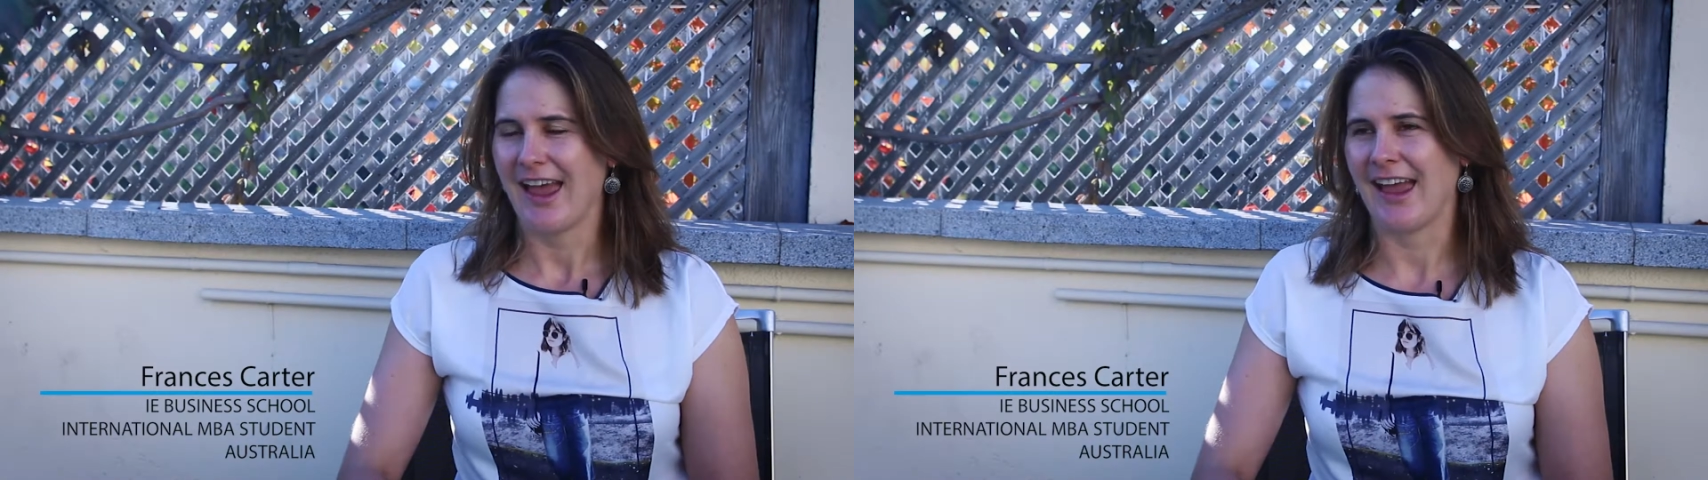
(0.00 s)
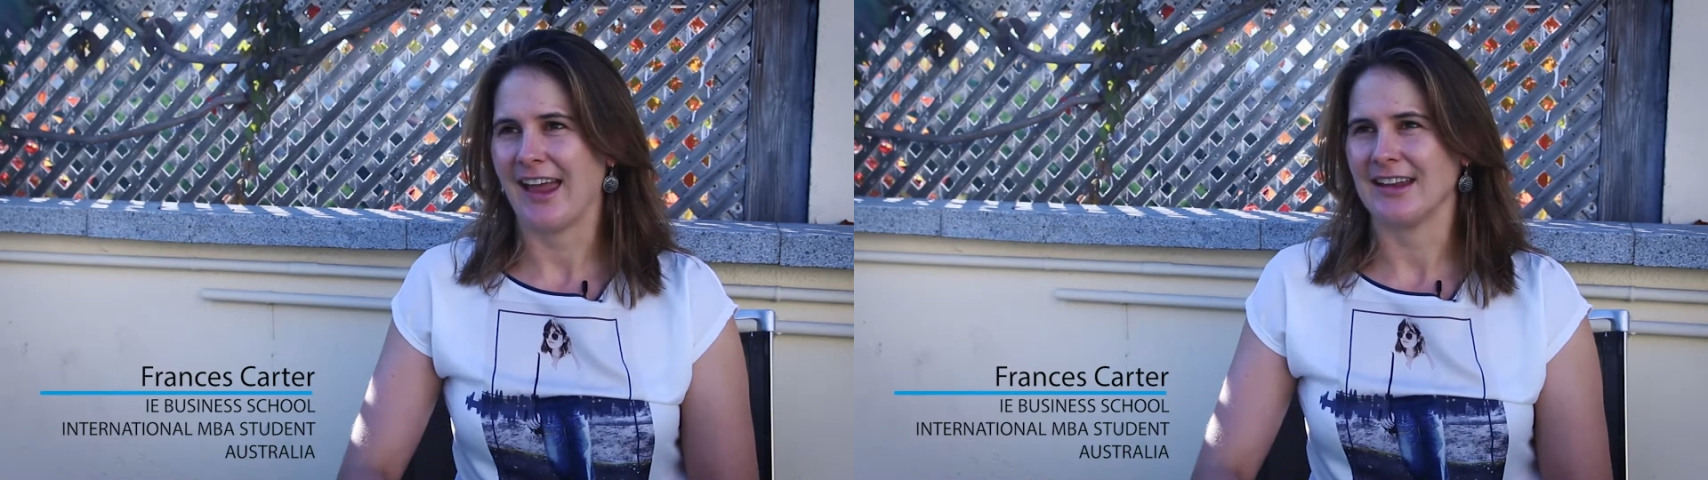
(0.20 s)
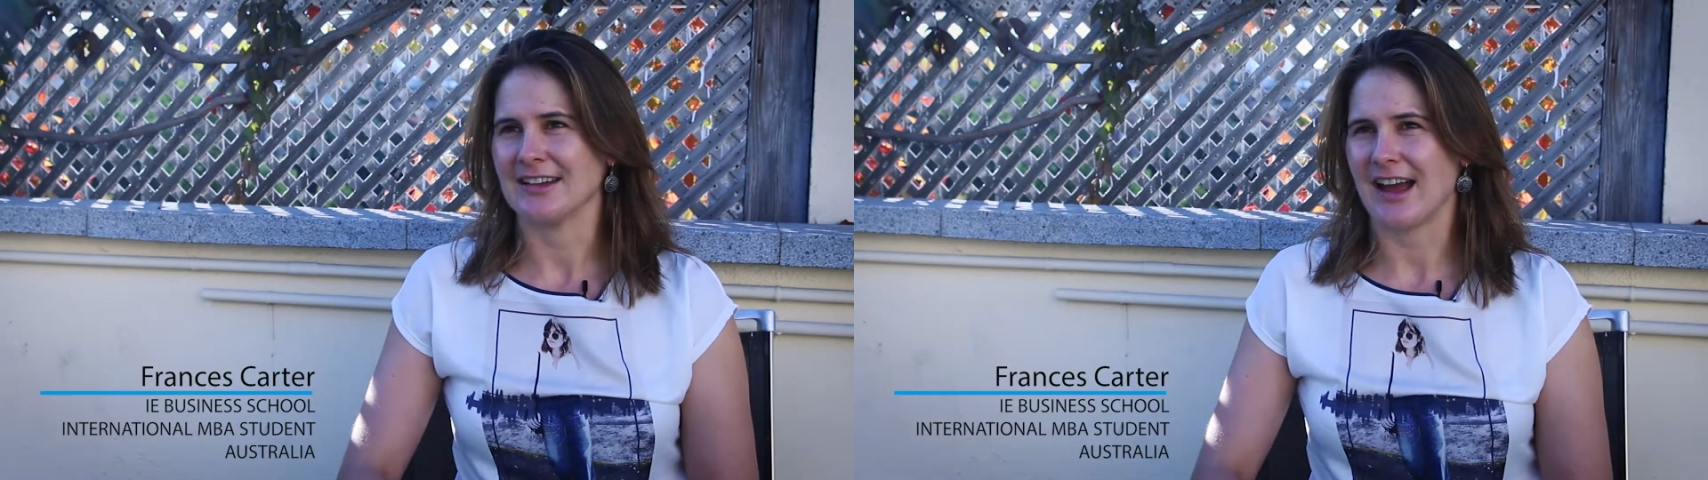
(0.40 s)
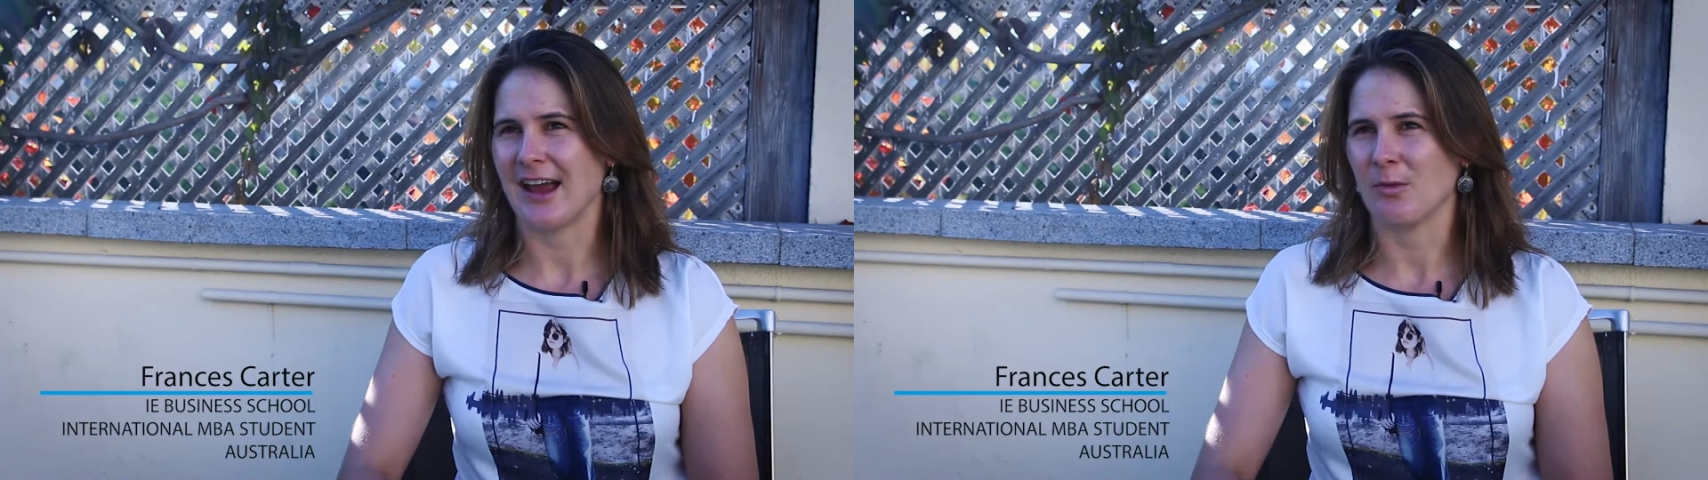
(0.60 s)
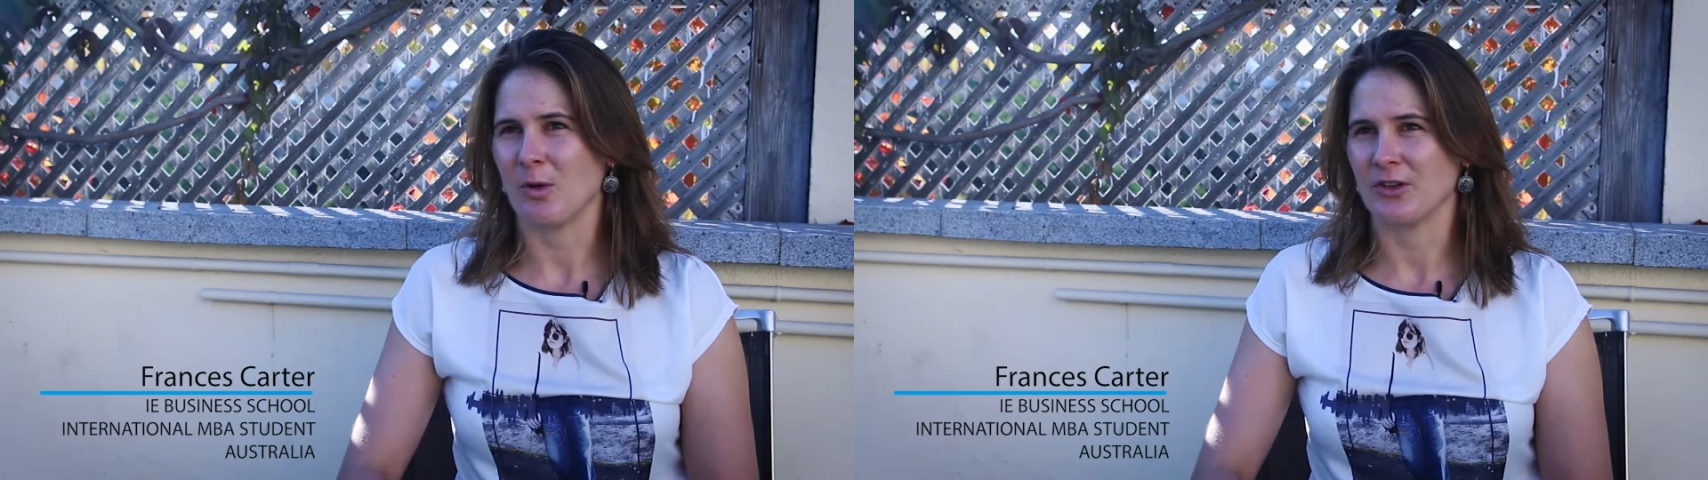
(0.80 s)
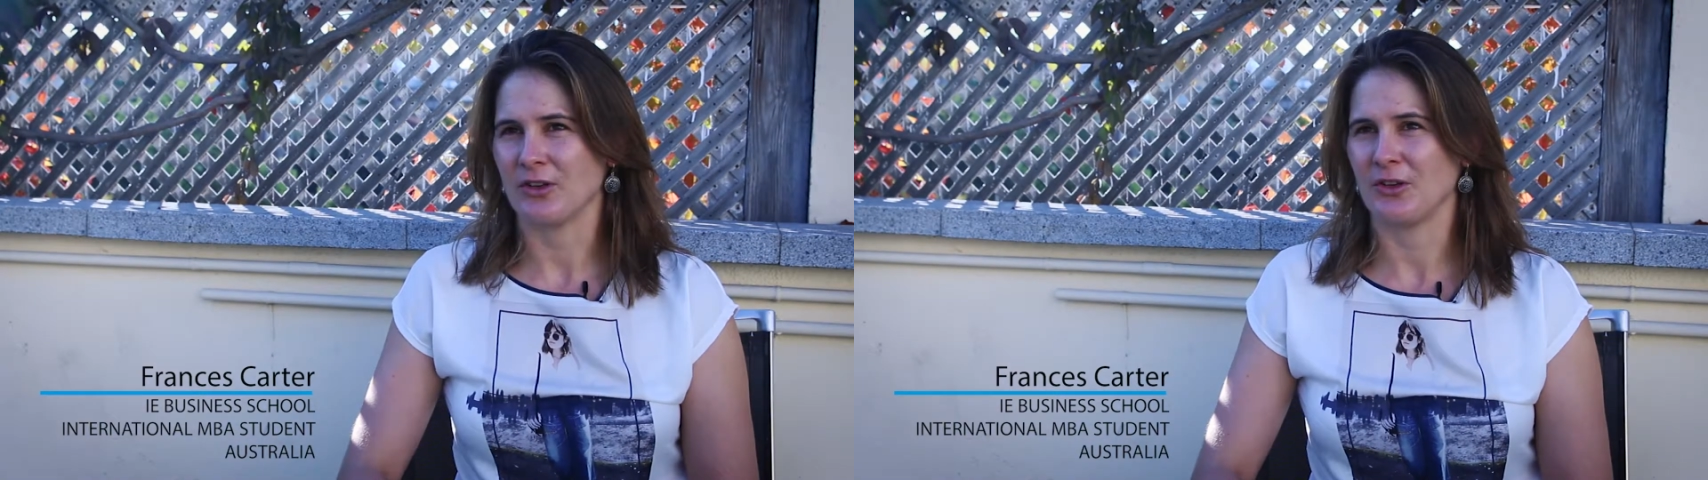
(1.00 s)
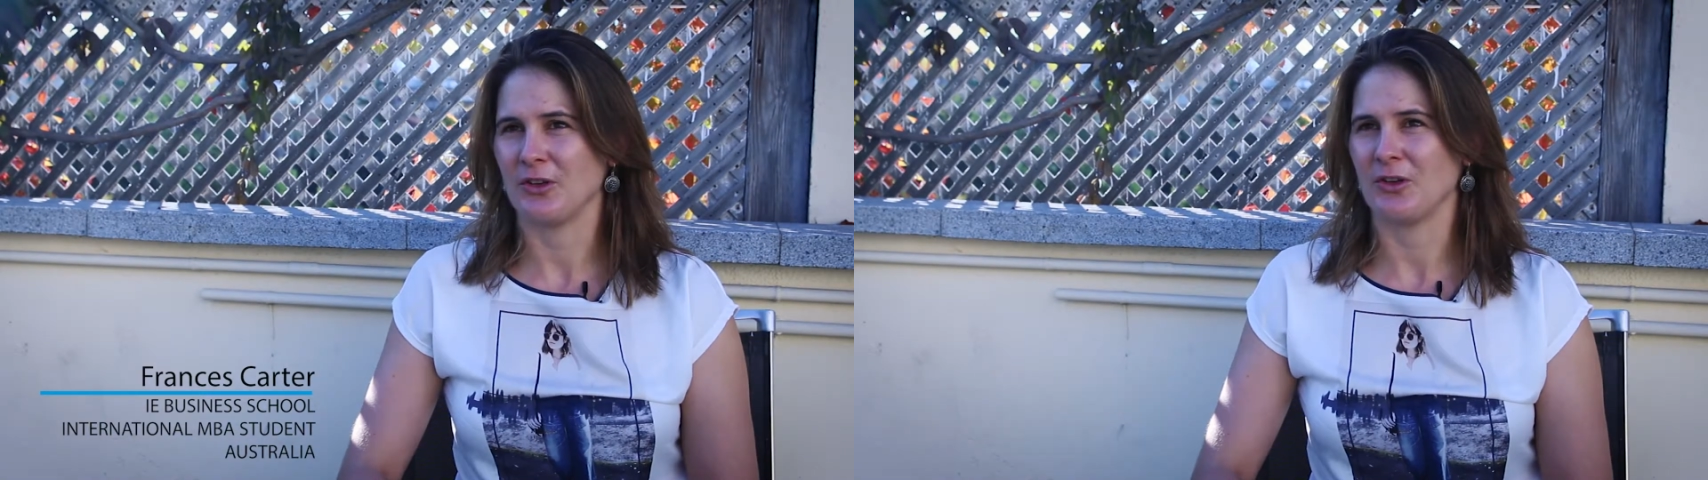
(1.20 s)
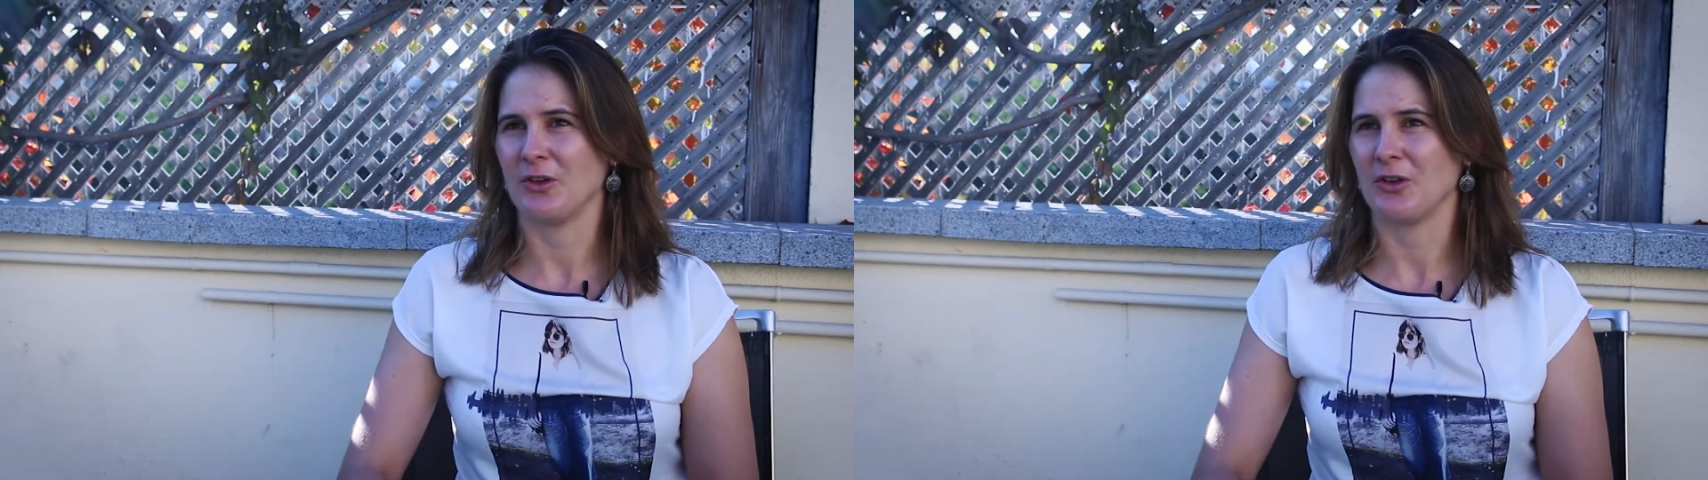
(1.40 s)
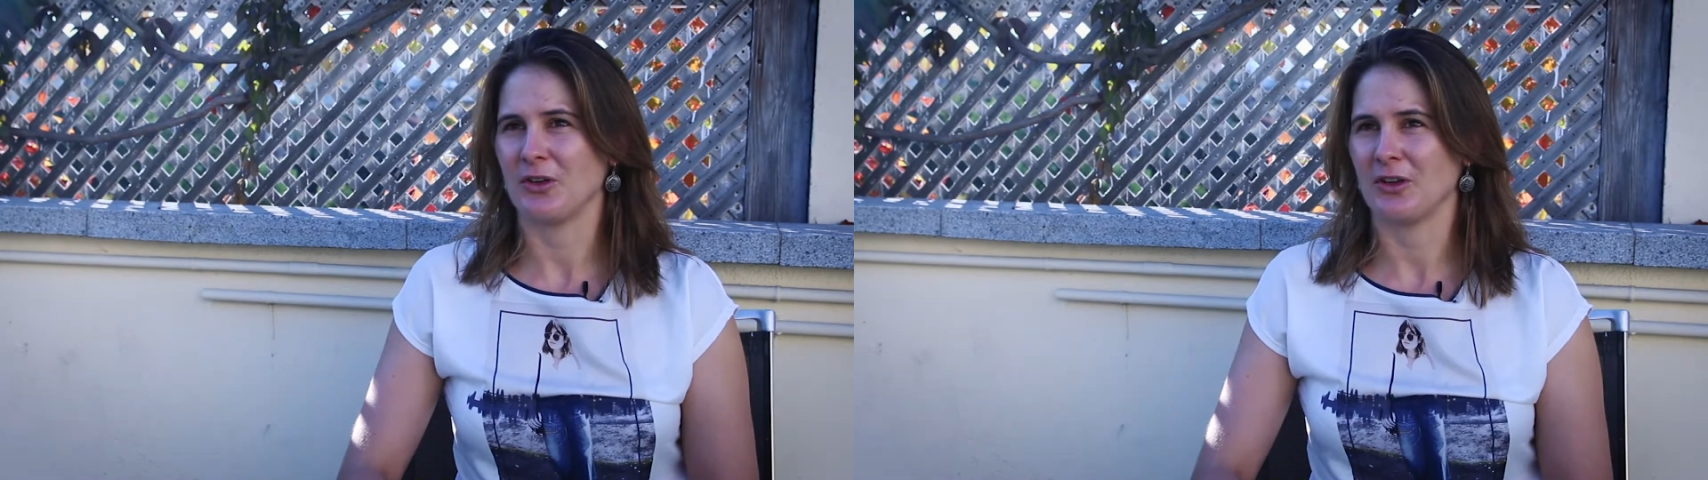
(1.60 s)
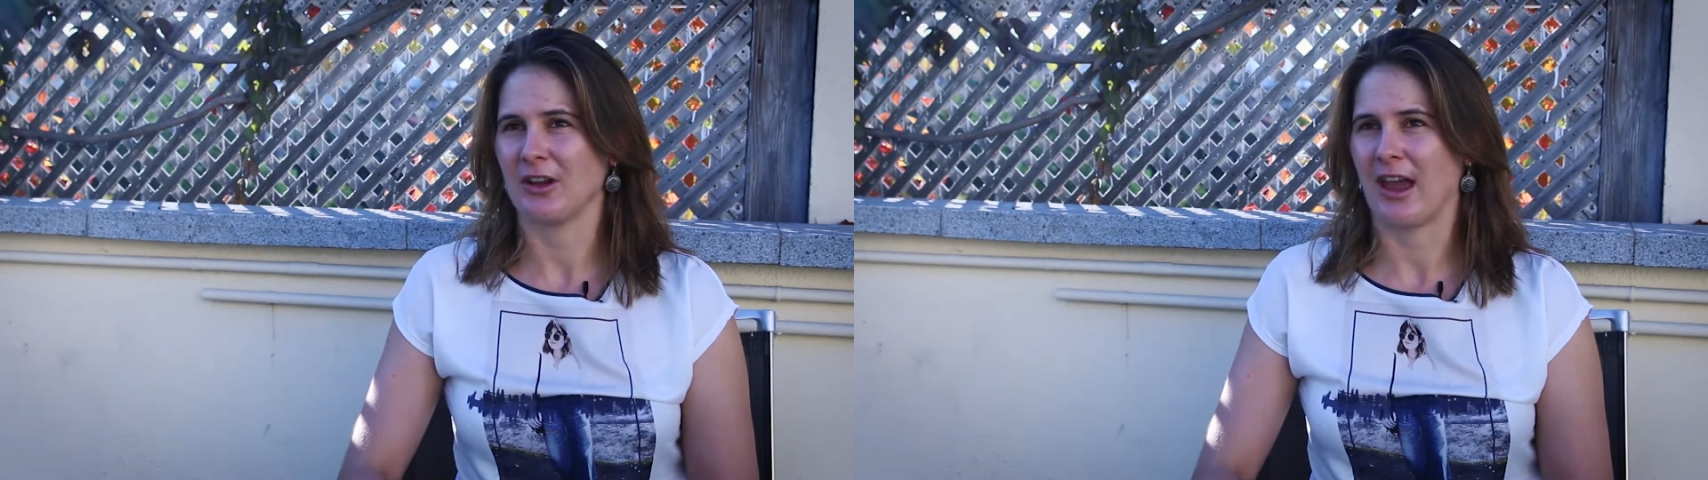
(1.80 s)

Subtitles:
and I want to